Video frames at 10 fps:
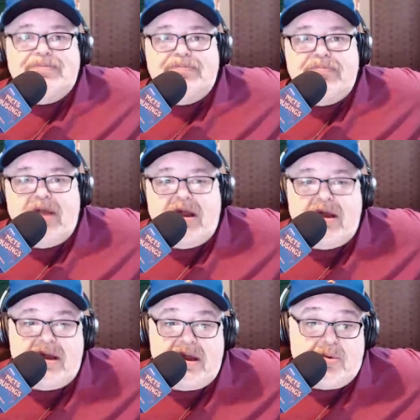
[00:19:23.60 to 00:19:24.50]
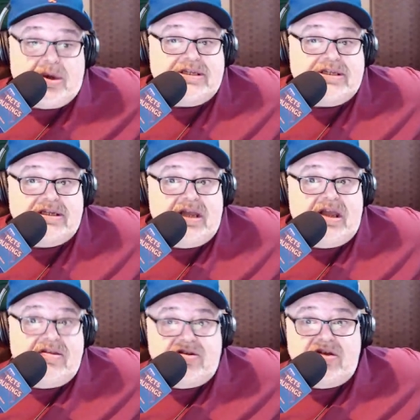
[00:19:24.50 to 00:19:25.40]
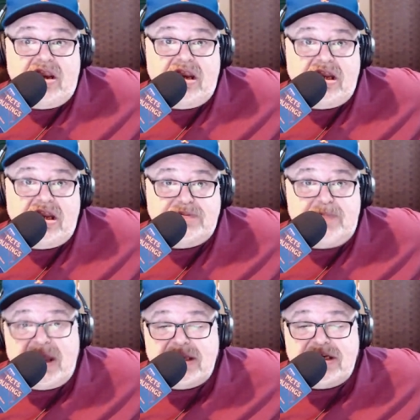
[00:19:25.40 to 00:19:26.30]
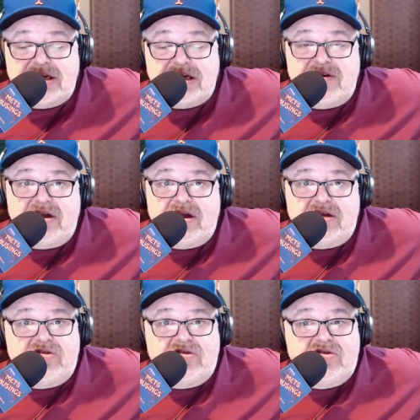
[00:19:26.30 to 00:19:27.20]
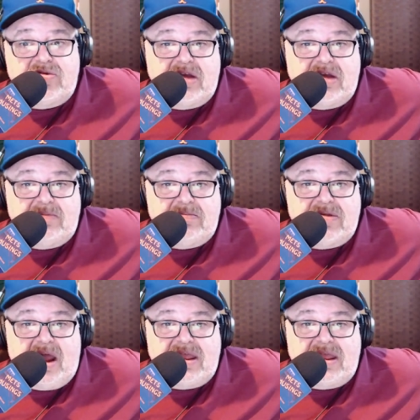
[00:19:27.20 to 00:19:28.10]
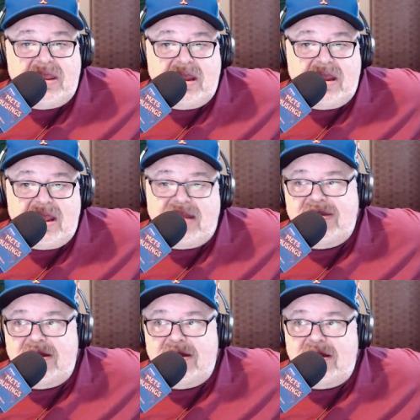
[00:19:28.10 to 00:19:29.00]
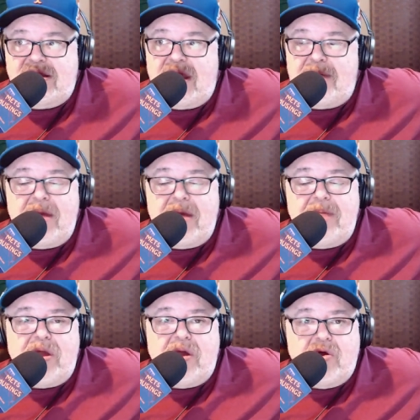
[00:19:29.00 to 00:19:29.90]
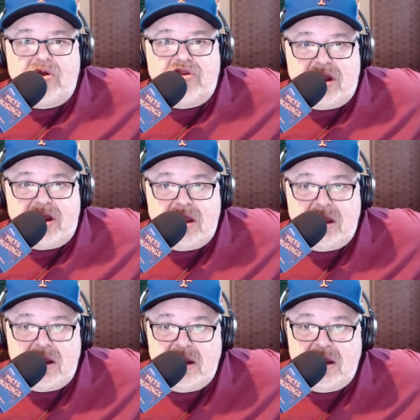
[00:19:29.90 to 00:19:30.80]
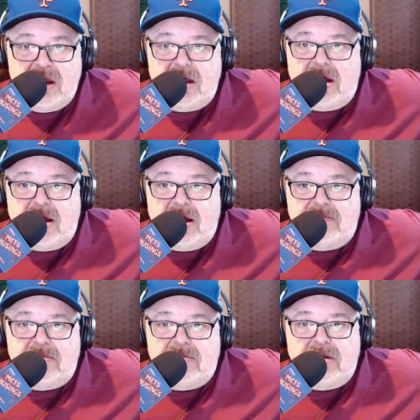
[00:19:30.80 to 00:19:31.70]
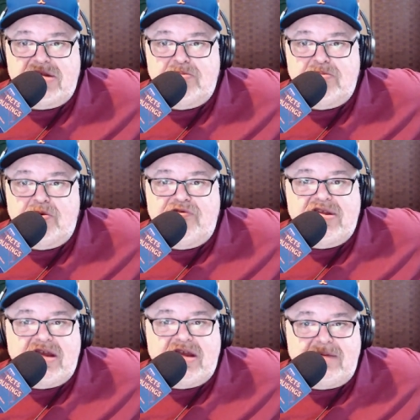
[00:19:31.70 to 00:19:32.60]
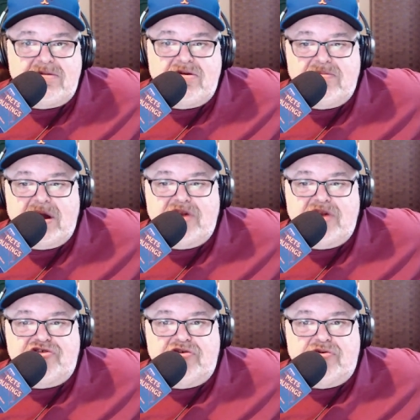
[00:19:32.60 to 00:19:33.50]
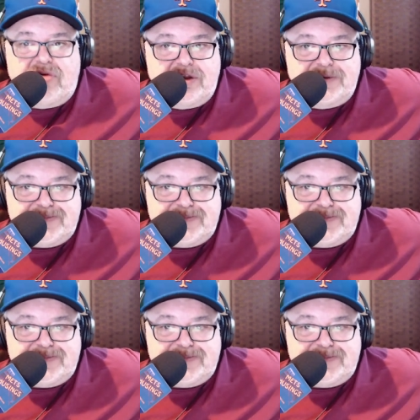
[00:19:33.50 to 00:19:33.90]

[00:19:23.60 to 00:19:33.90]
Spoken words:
He's looking at expansion, 2 teams. I think that may be a good thing. Let's move a team to Montreal